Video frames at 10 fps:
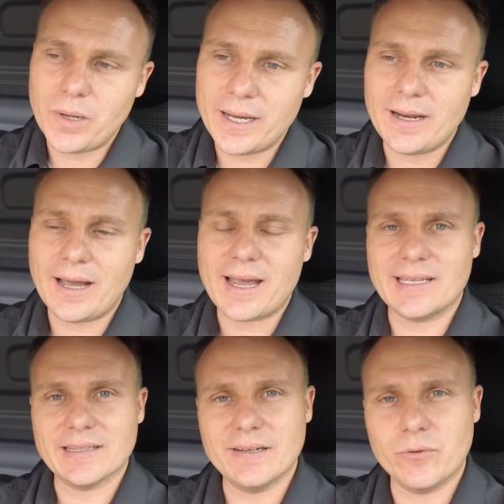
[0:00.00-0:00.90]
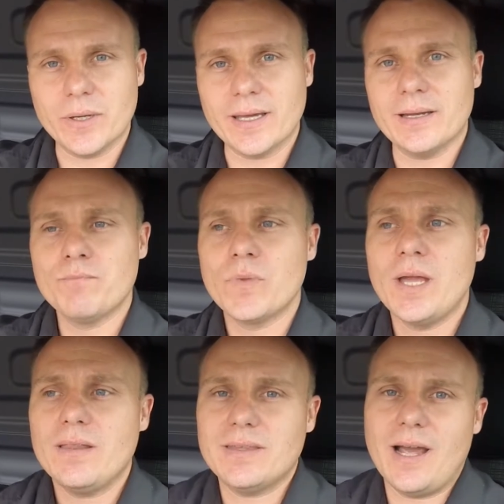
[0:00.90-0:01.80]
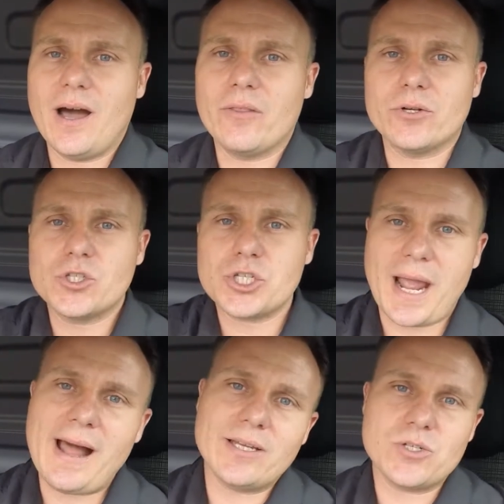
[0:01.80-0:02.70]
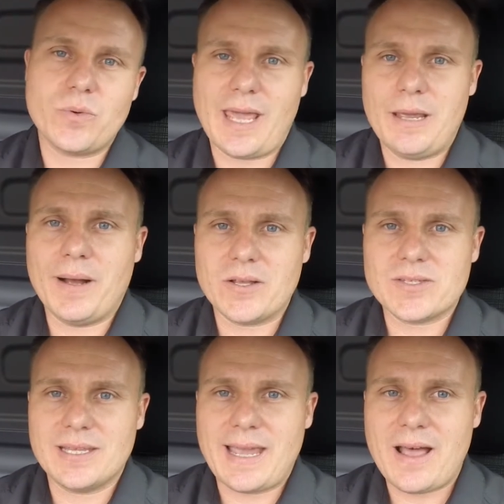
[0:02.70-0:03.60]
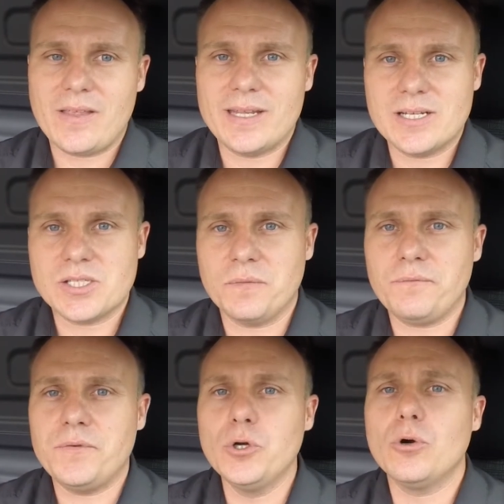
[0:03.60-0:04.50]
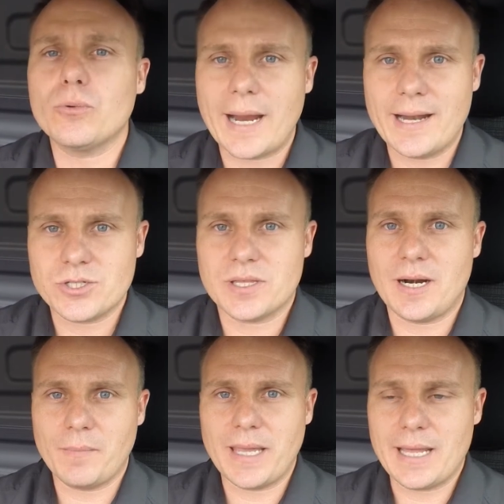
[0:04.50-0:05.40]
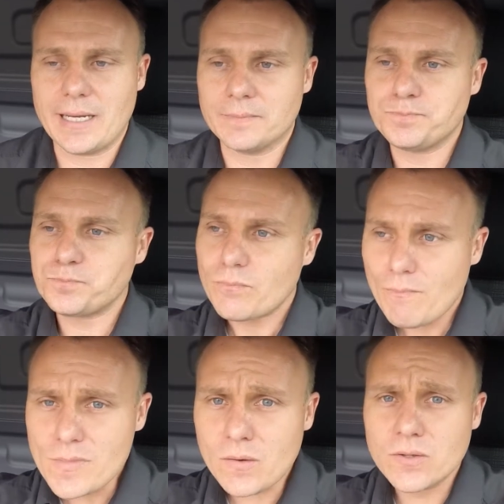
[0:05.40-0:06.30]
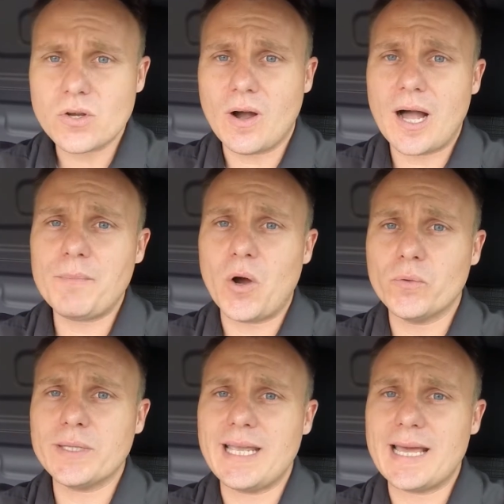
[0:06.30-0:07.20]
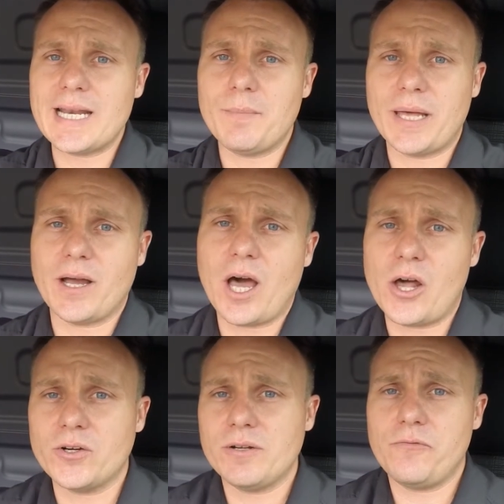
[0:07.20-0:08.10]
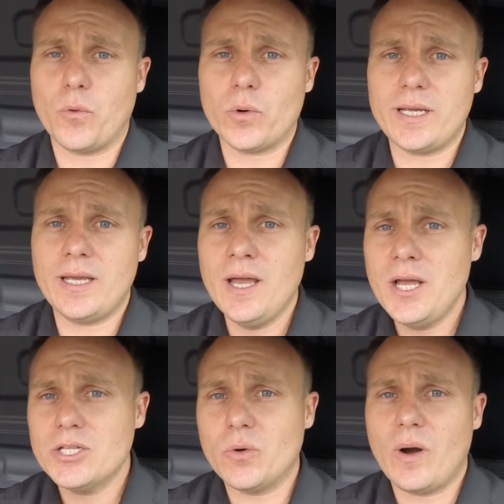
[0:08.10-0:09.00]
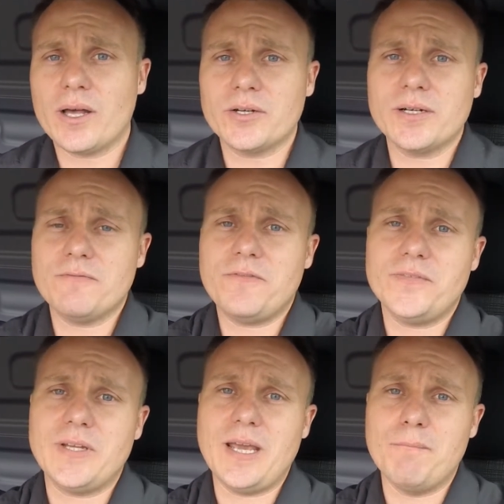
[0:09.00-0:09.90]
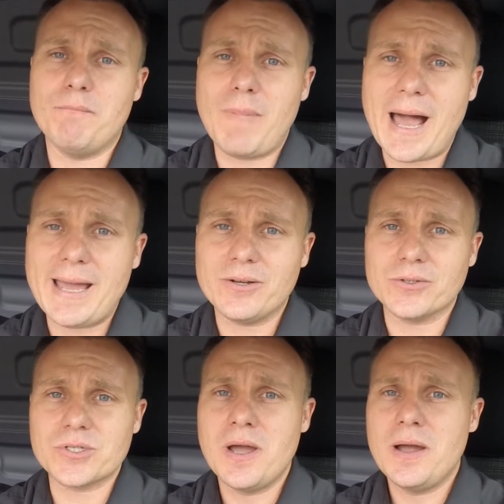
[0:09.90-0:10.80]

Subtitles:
but I can live with it. The other challenge with 8 miles of the gallon is the fuel range that I'm getting. So I'm only getting about 140 to 150 miles